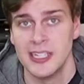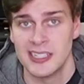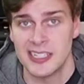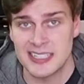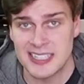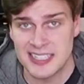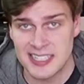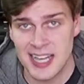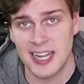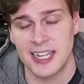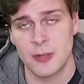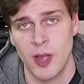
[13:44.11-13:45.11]
That's
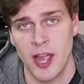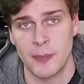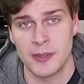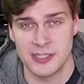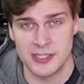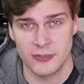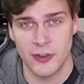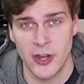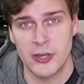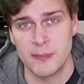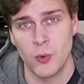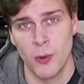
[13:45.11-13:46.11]
exactly what happens. It's a very
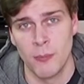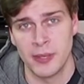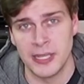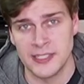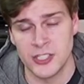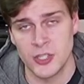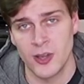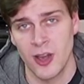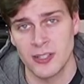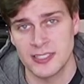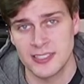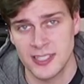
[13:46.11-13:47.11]
important piece that you
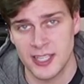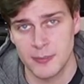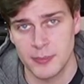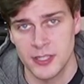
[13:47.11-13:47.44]
can't skip.